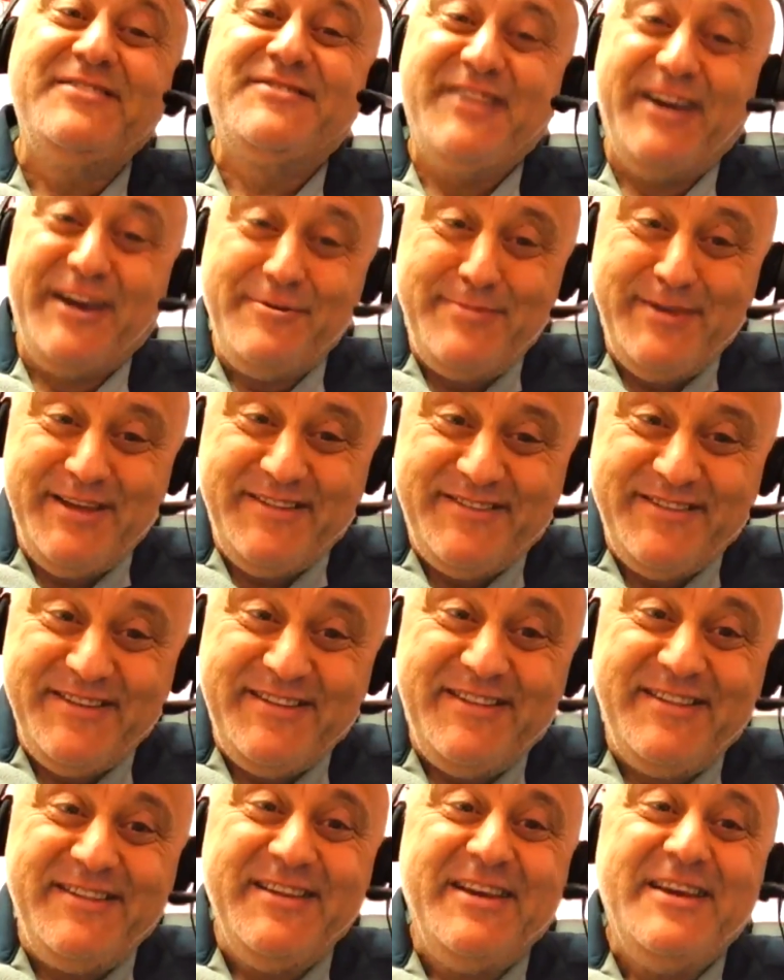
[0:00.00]
site
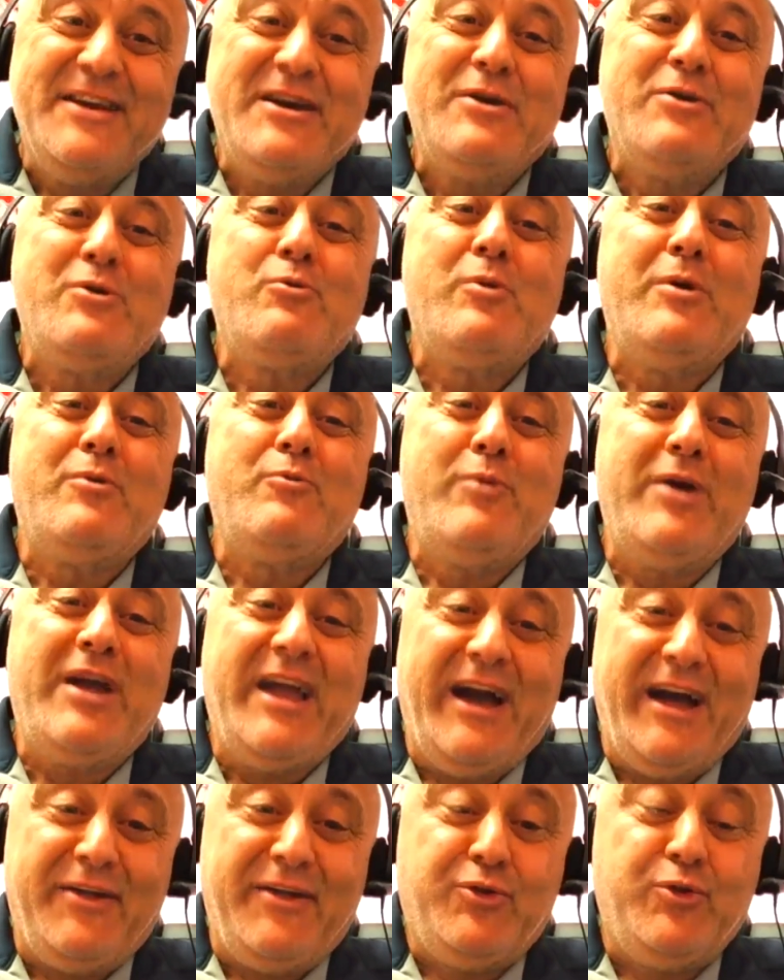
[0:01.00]
visit, we
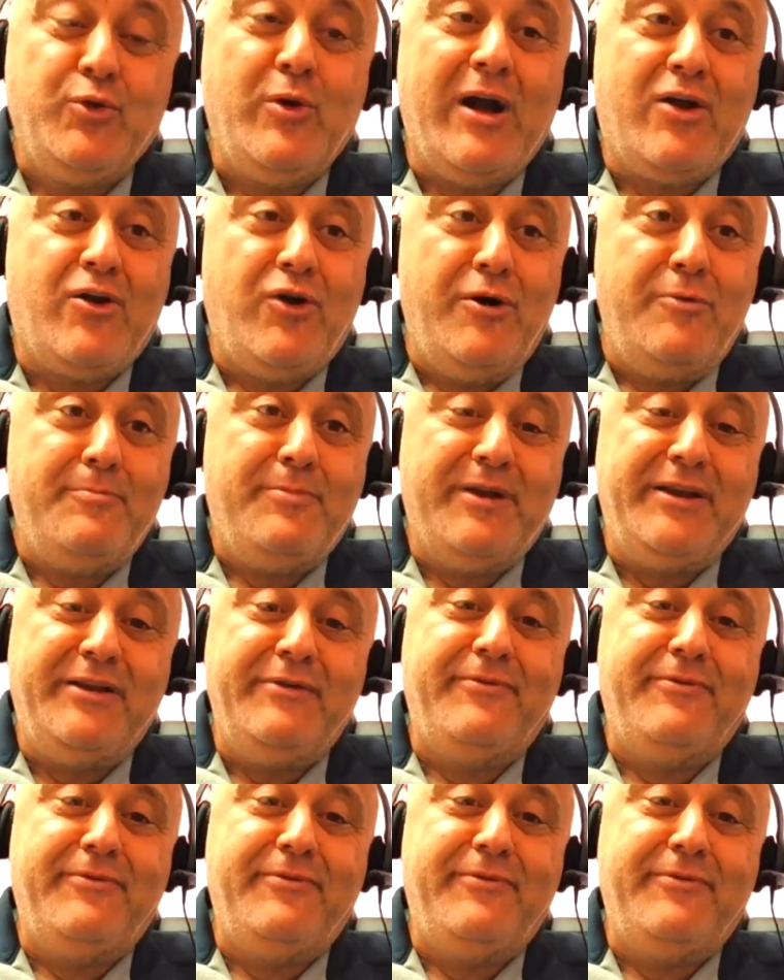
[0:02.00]
have to accompany